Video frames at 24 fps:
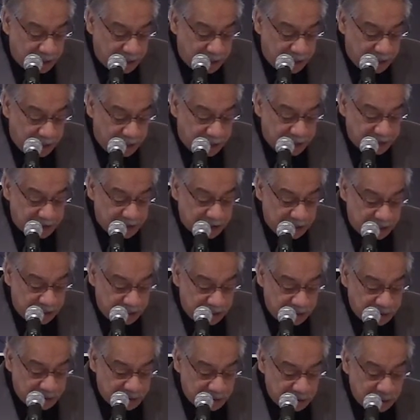It is an
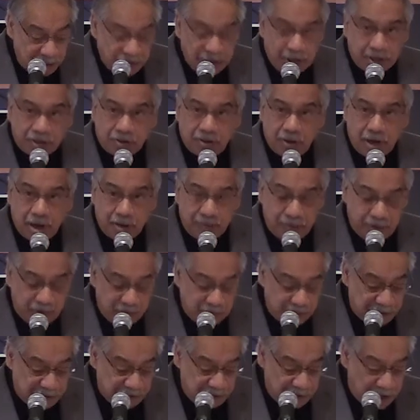issue that Crime
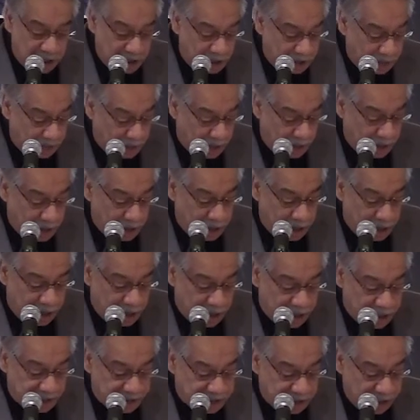Prevention Ottawa
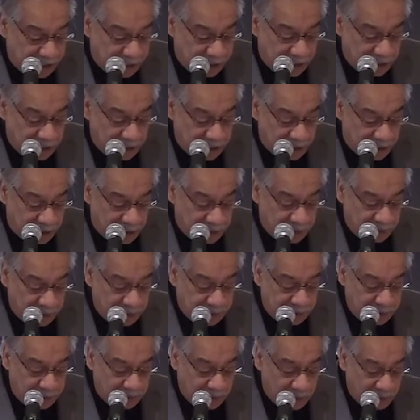has taken on with
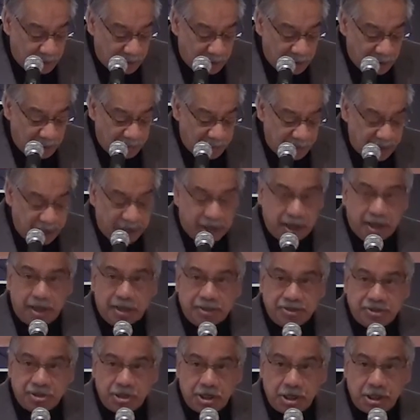the goal of making a
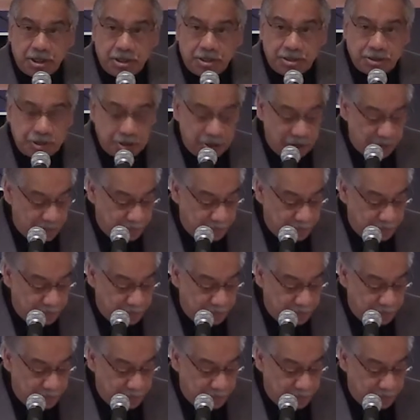change.